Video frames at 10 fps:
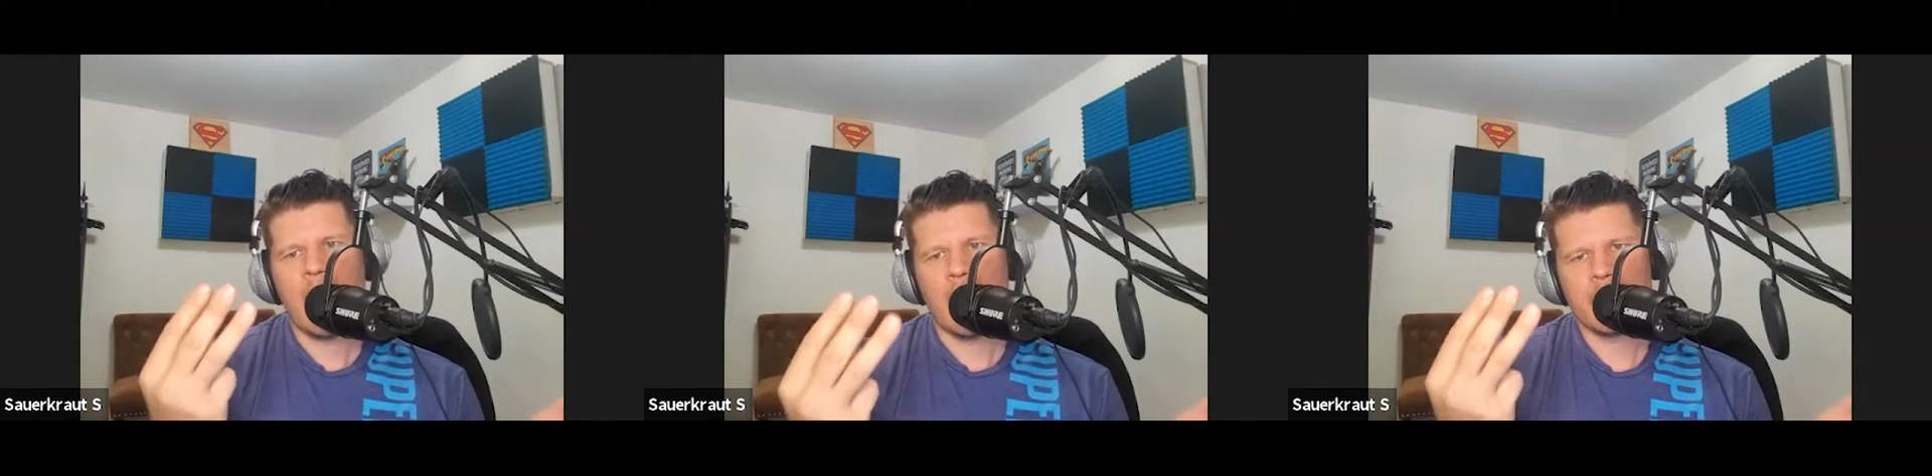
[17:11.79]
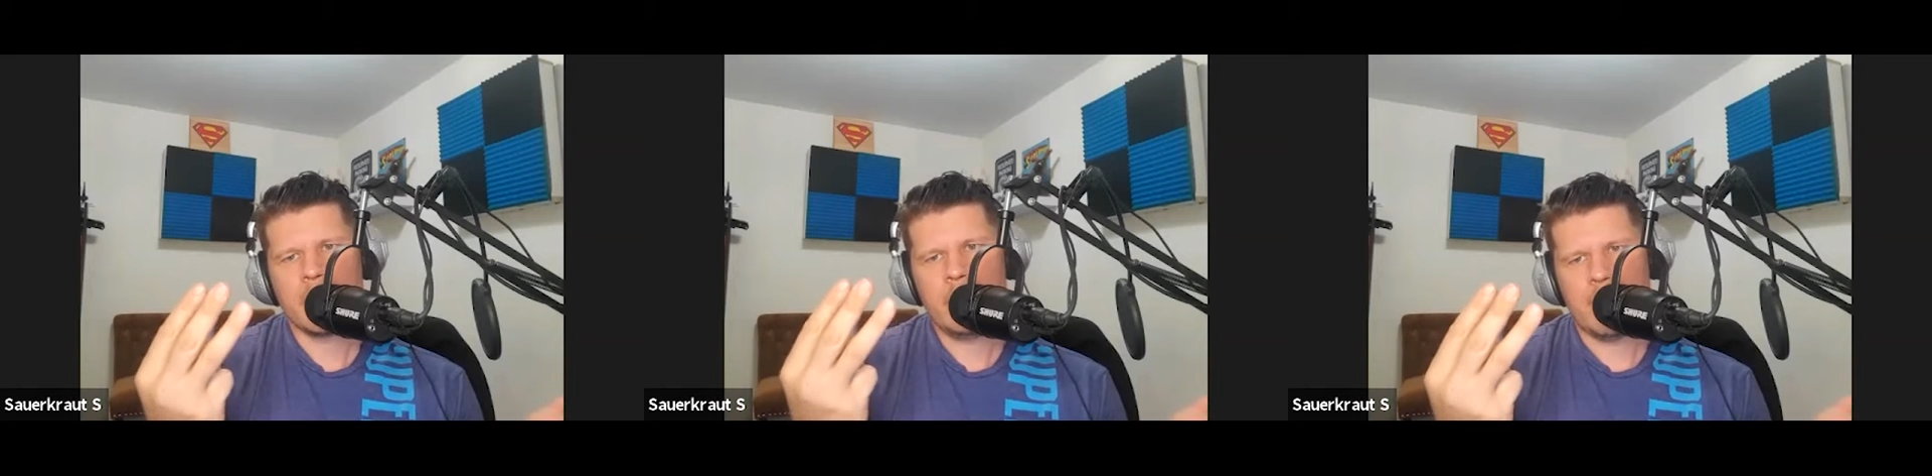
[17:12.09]
are
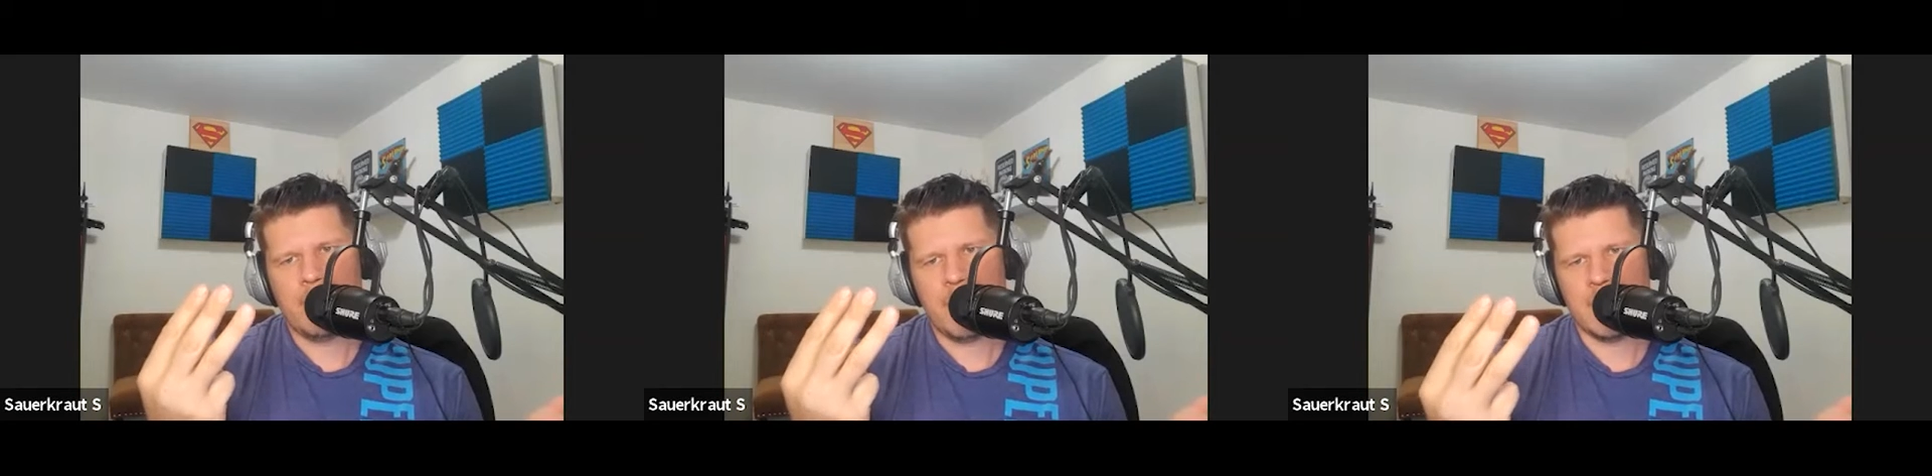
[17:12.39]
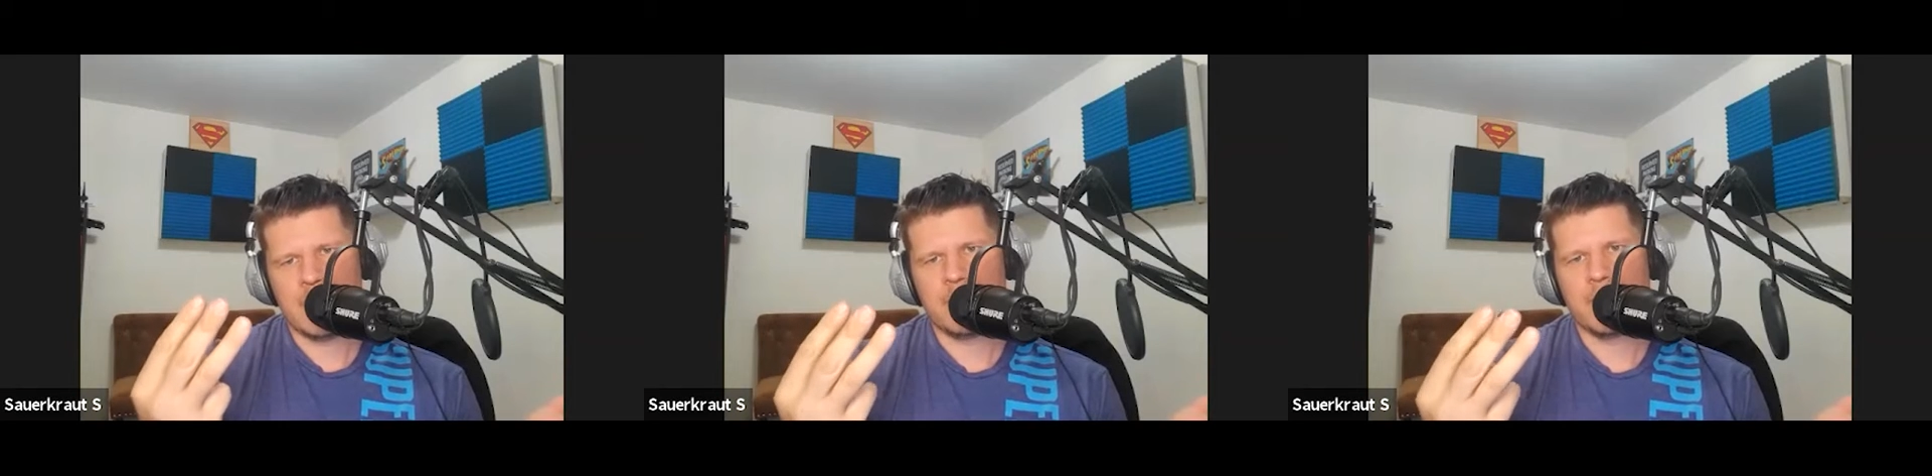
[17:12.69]
you
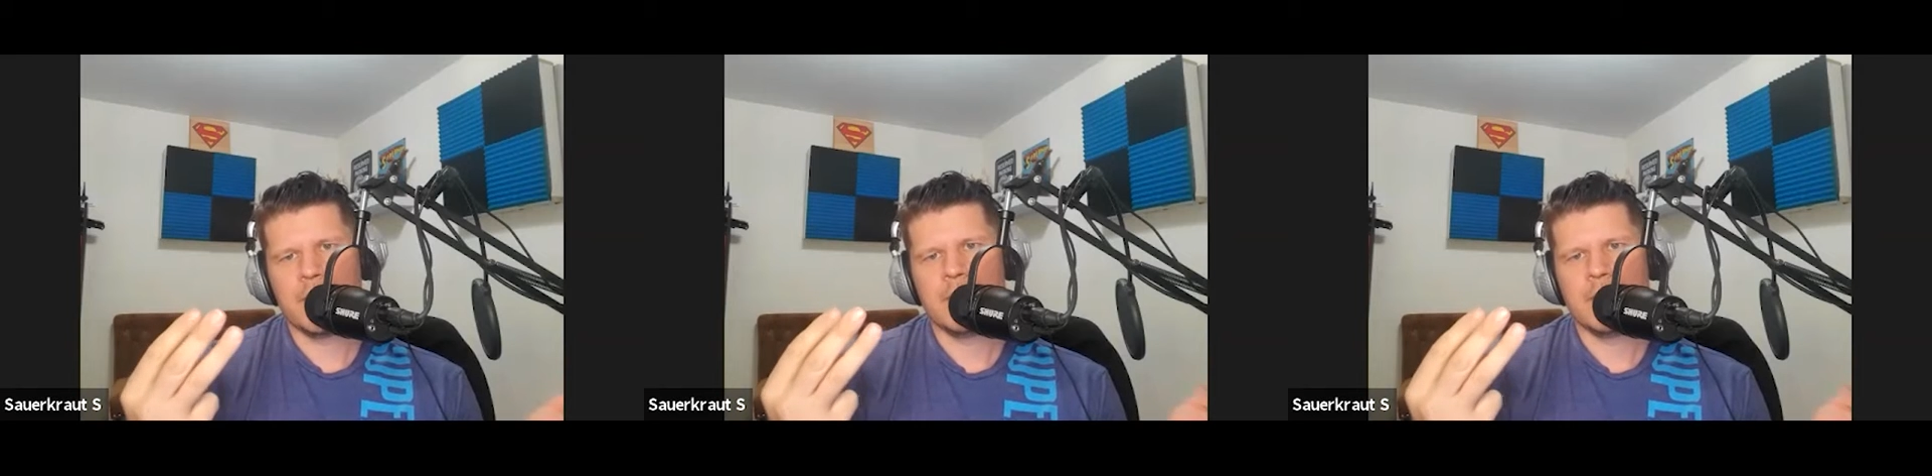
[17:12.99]
above